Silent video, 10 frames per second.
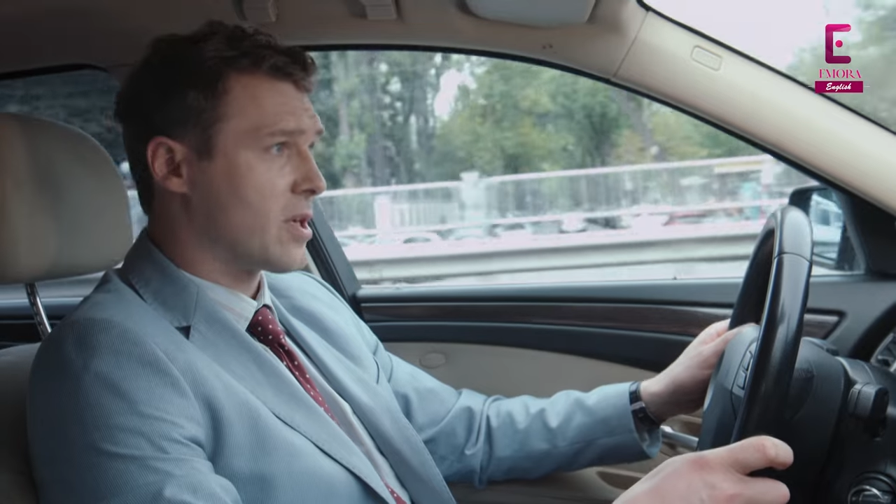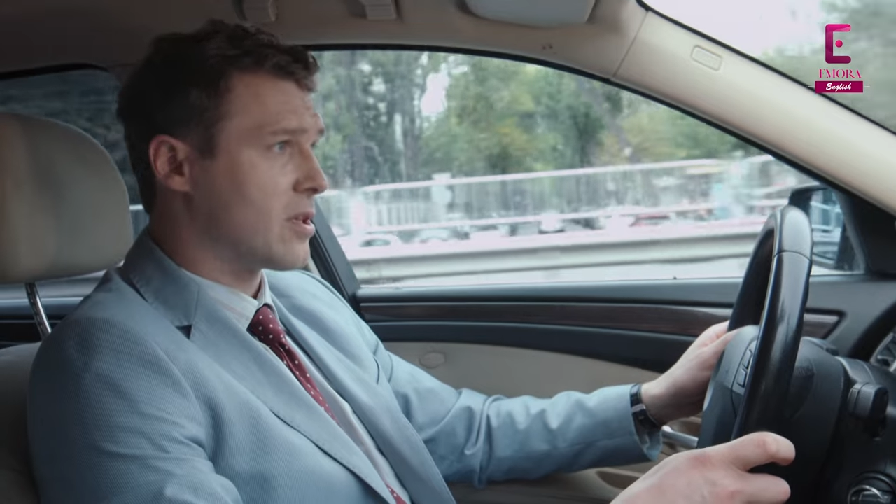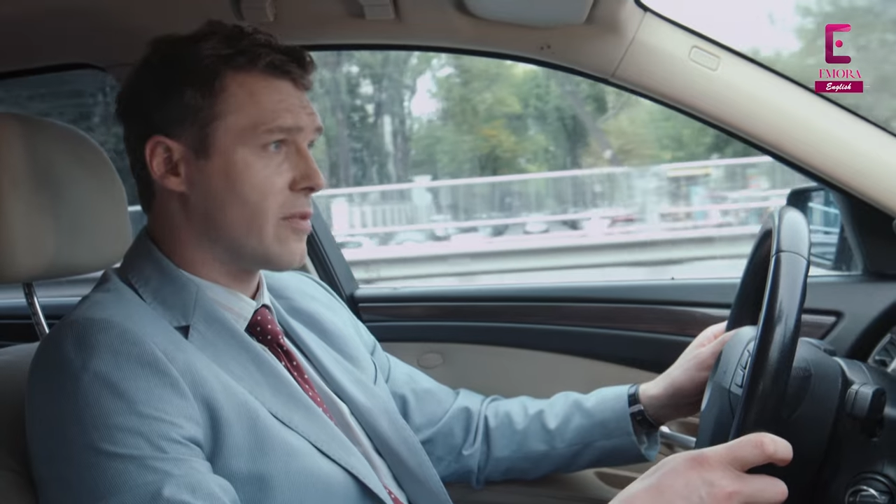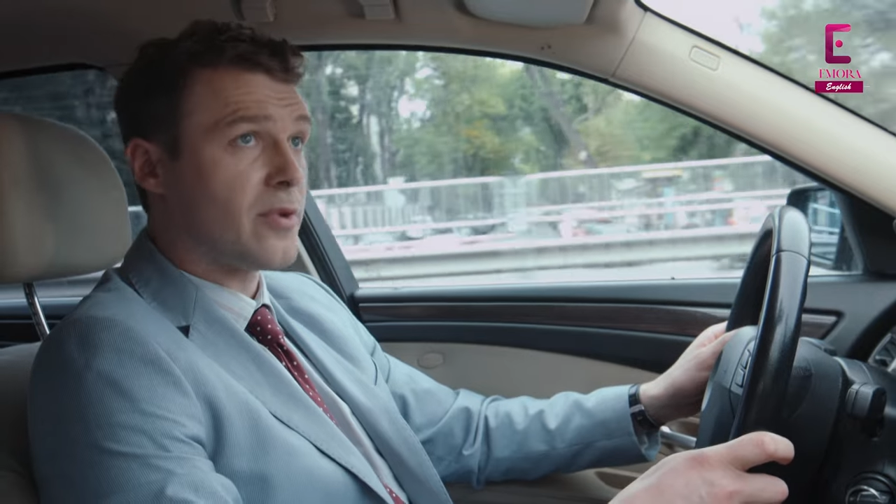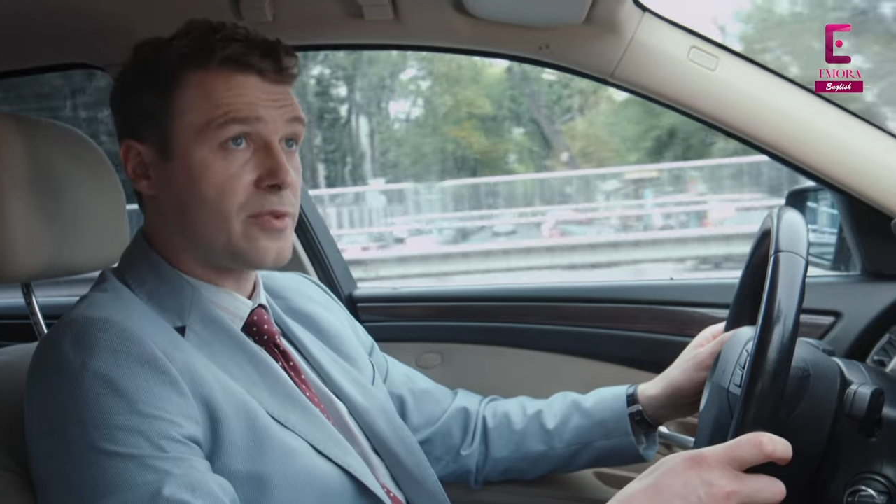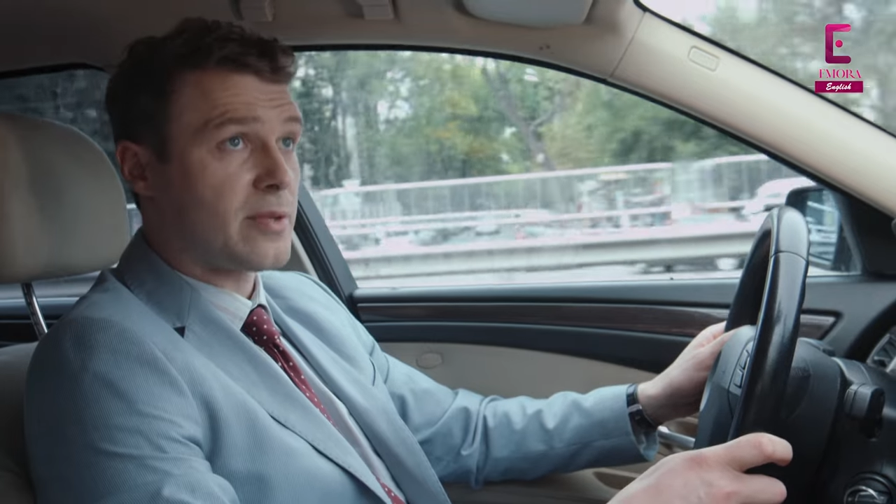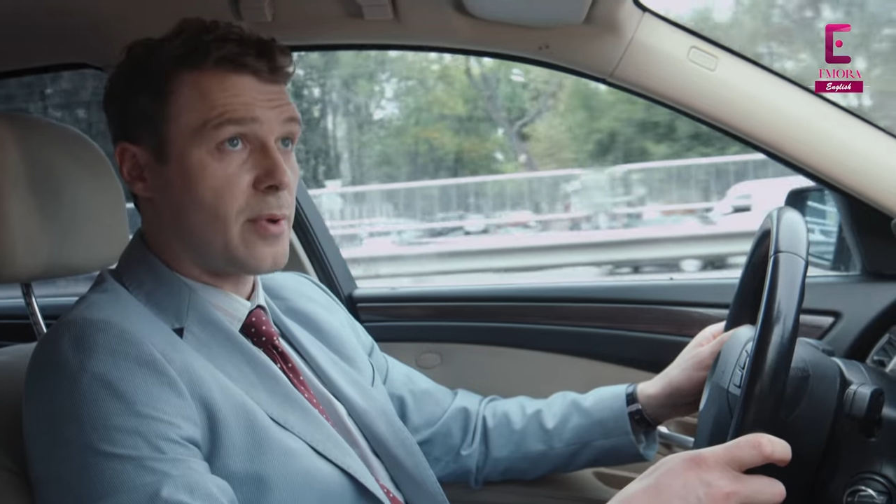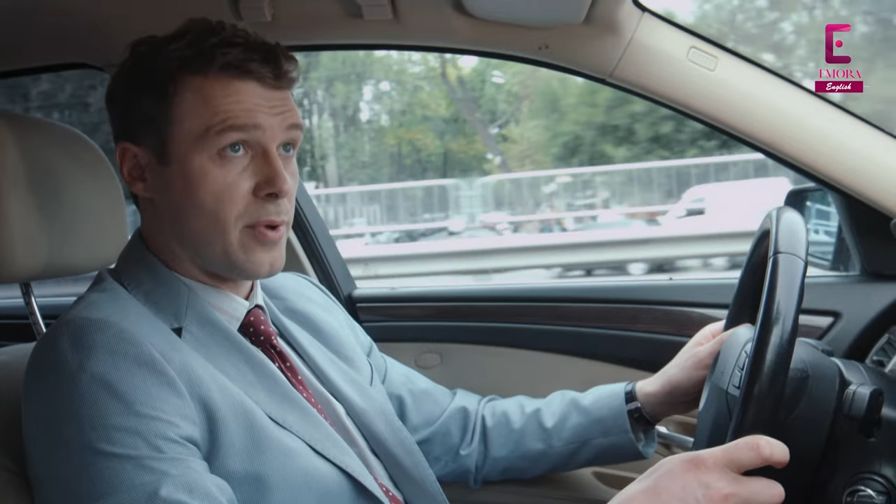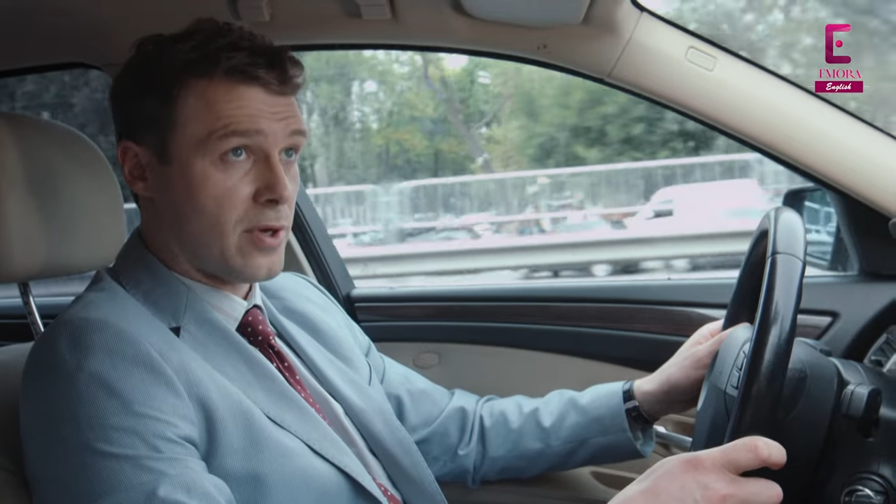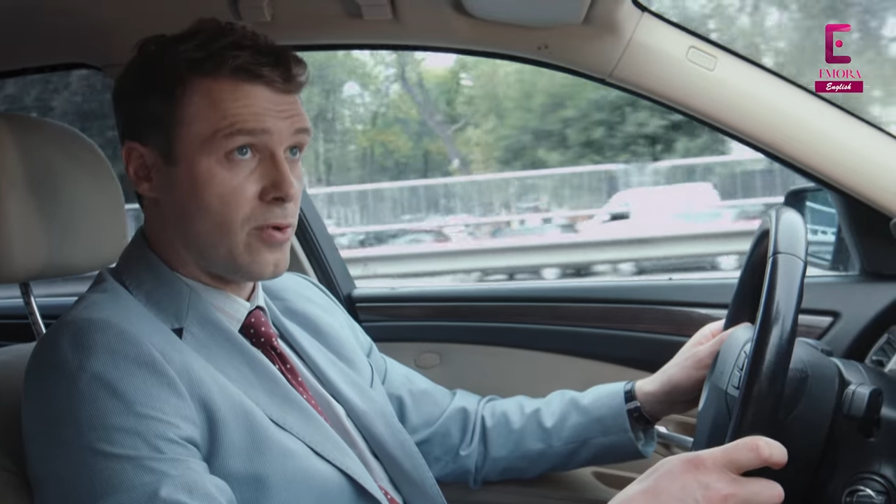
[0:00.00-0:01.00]

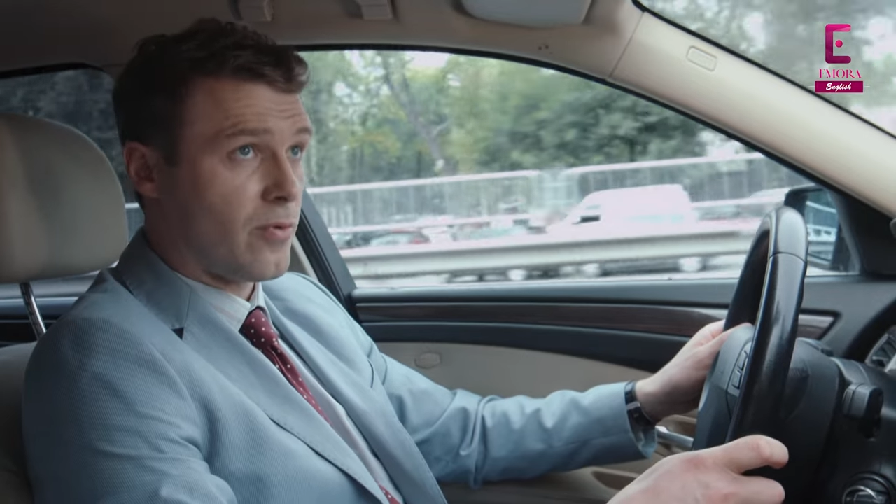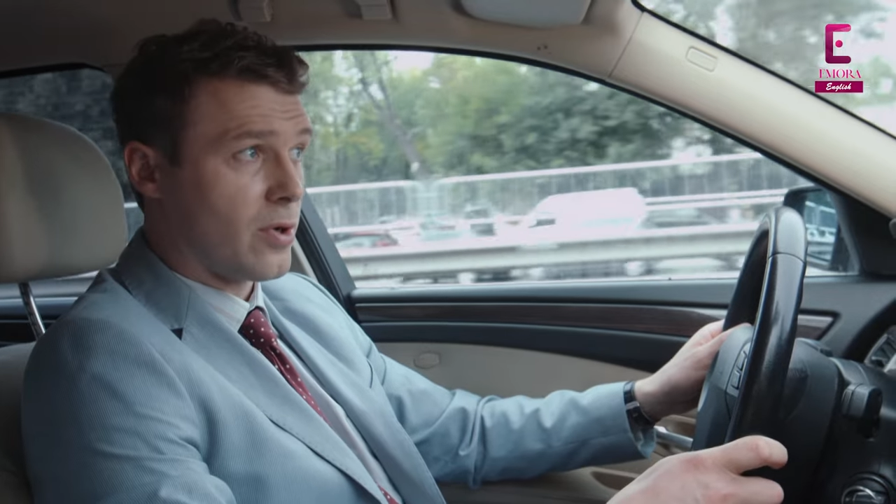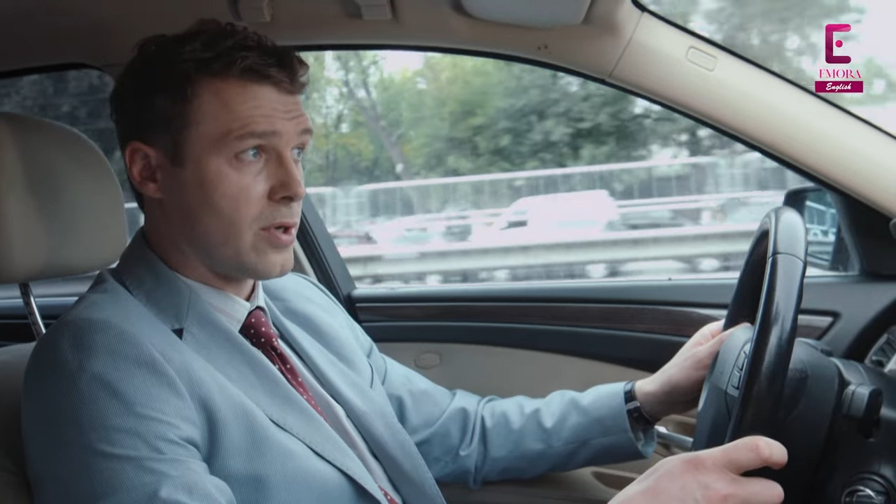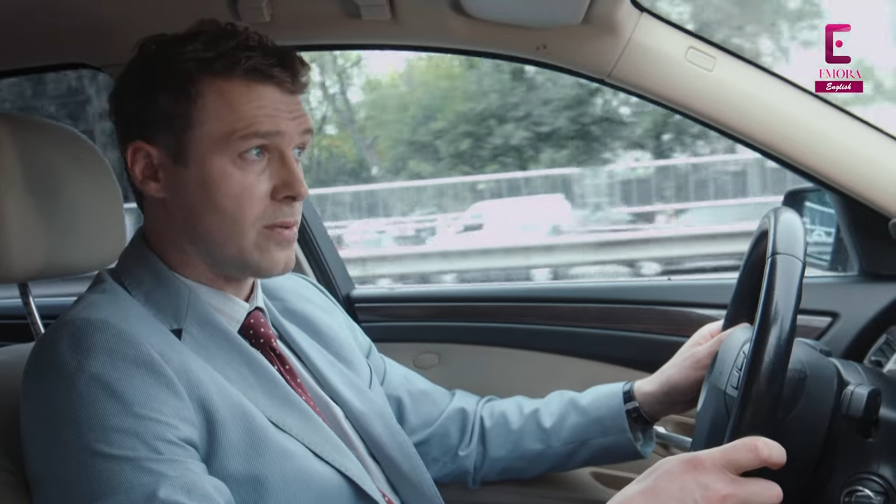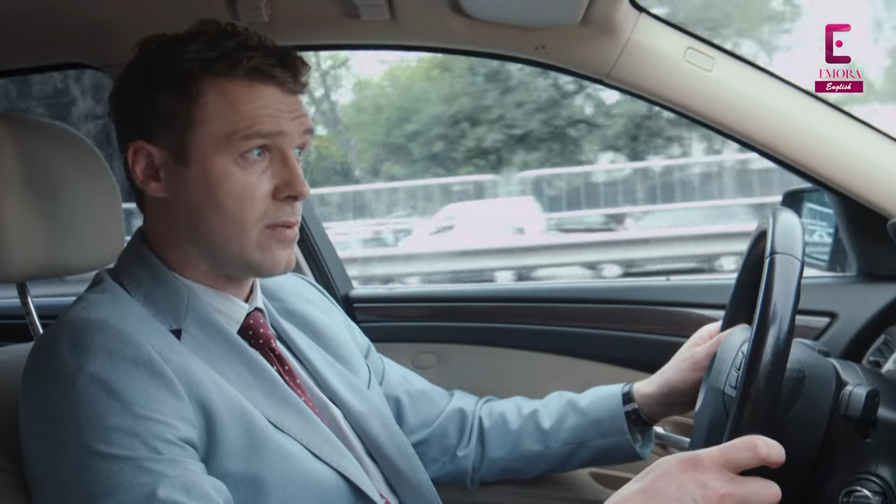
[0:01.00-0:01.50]
negotiating with them.